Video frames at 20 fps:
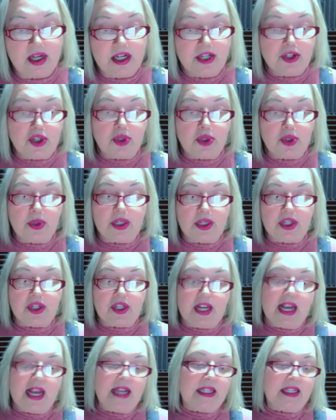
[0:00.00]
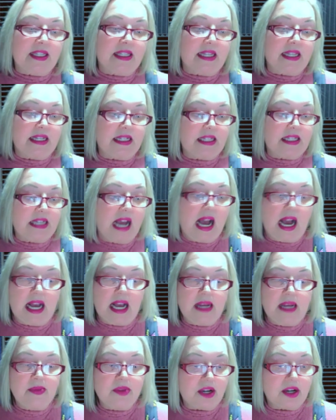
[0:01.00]
Jewish texts and
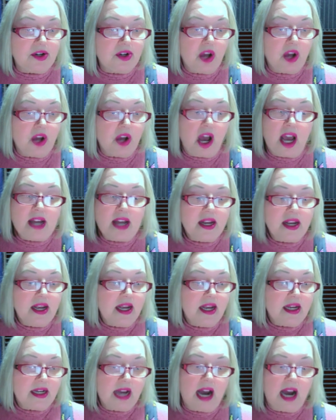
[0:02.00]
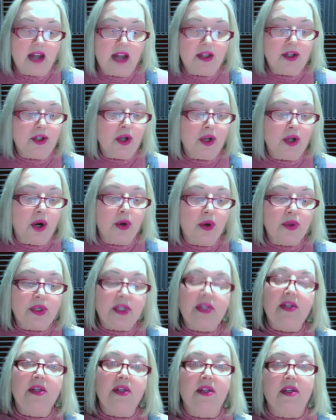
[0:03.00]
times are not
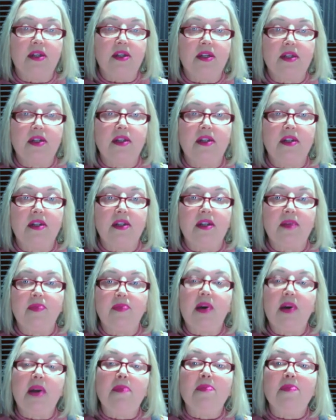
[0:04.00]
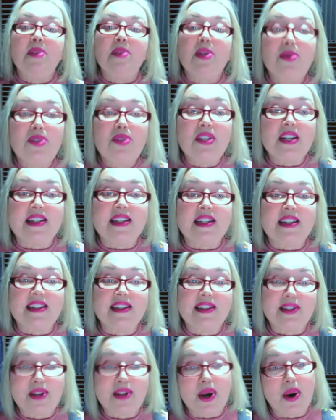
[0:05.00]
color-coded, but
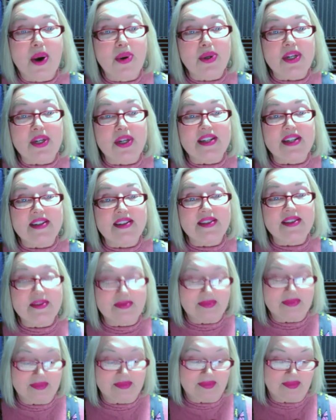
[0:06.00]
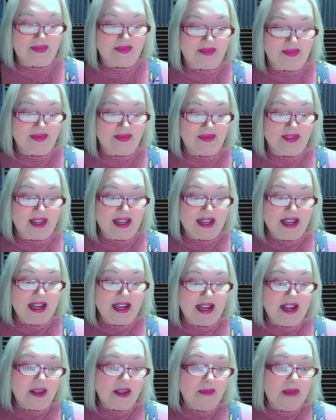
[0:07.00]
music-coded.
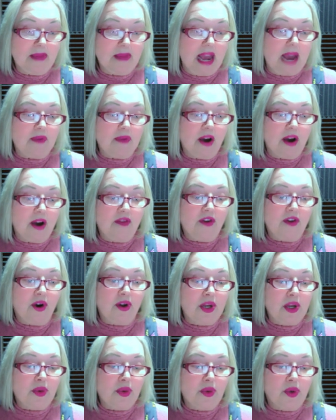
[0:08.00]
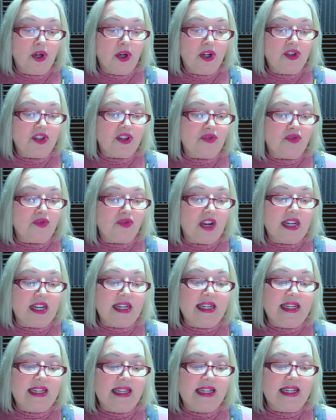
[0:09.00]
The map of holy words is
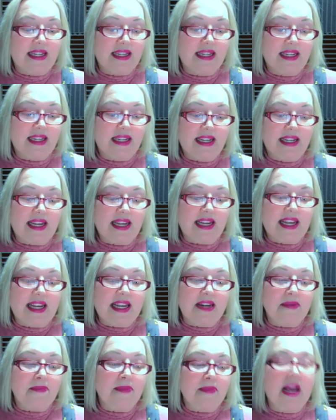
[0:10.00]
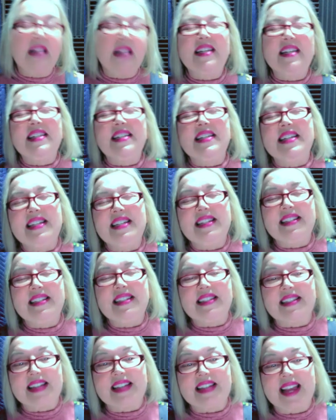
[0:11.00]
written in
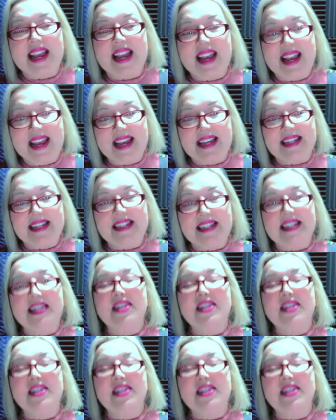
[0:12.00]
melodies and